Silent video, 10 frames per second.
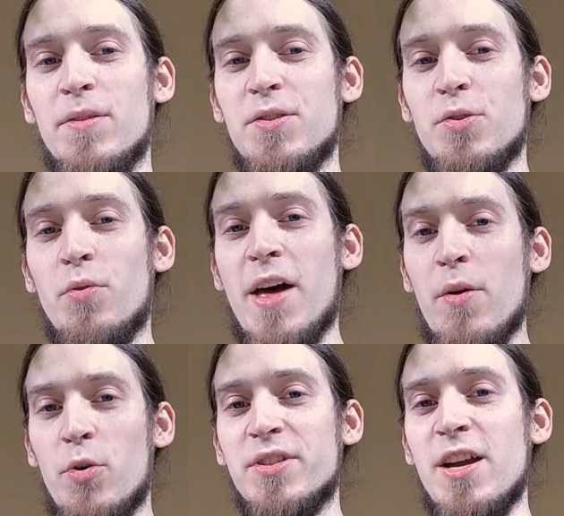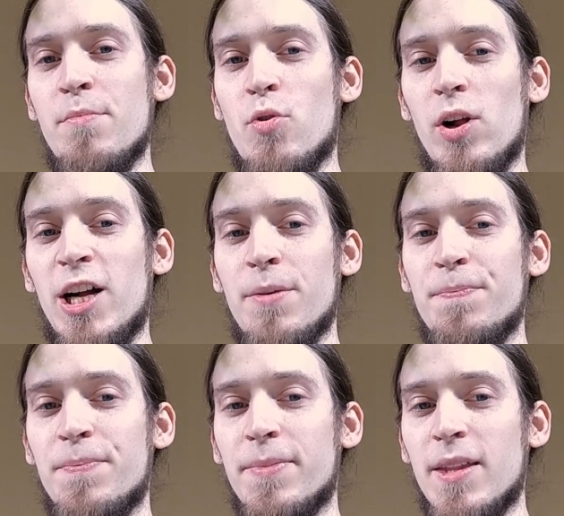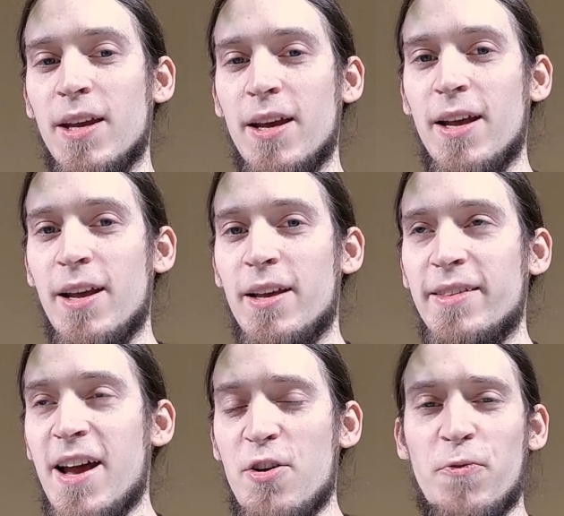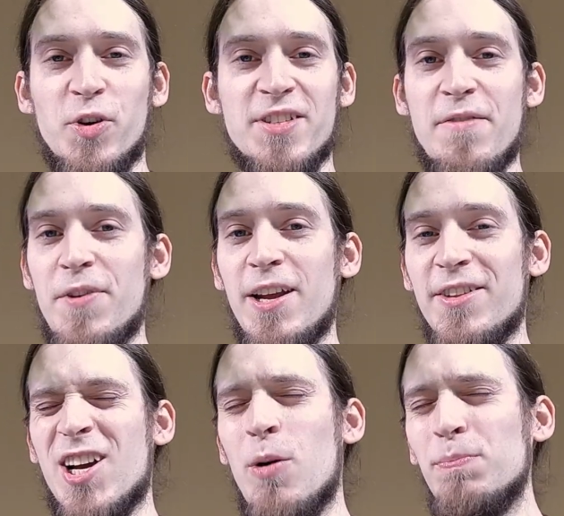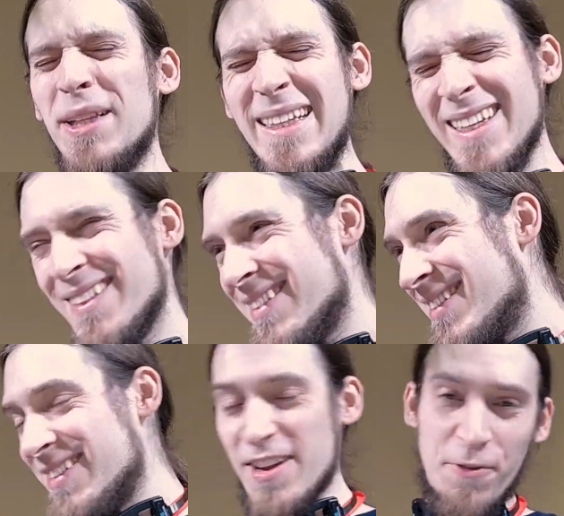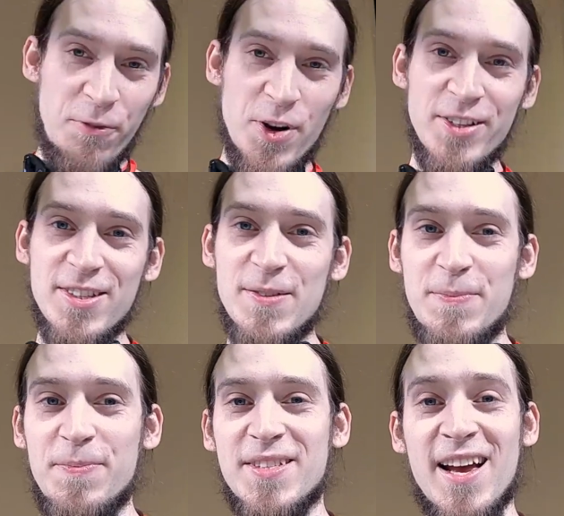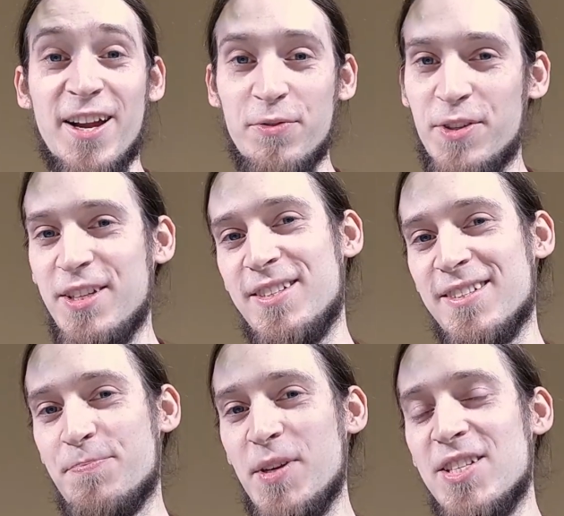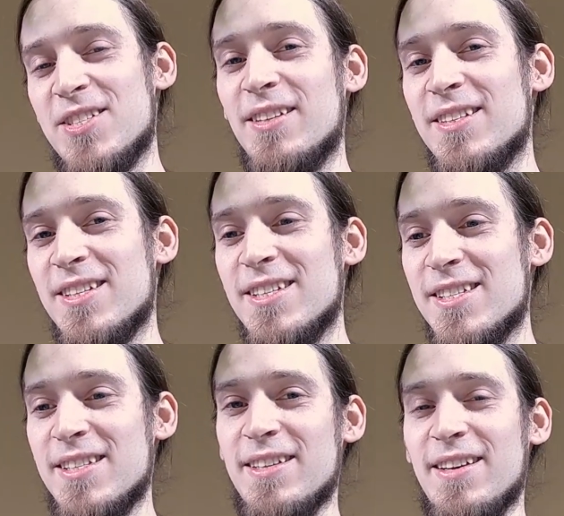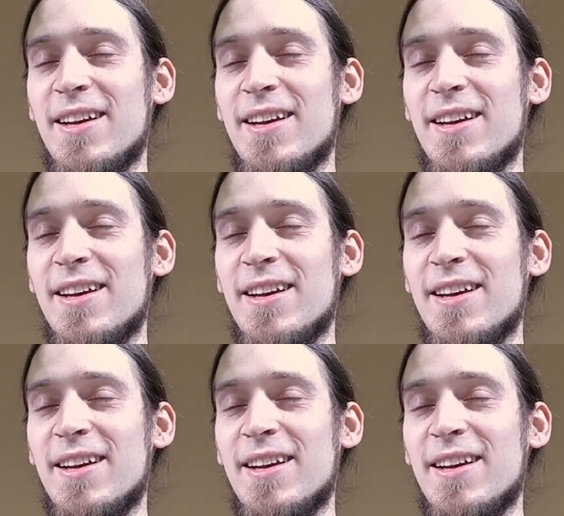So that was MBROLA. Now for something on the completely different side of the speech synthesis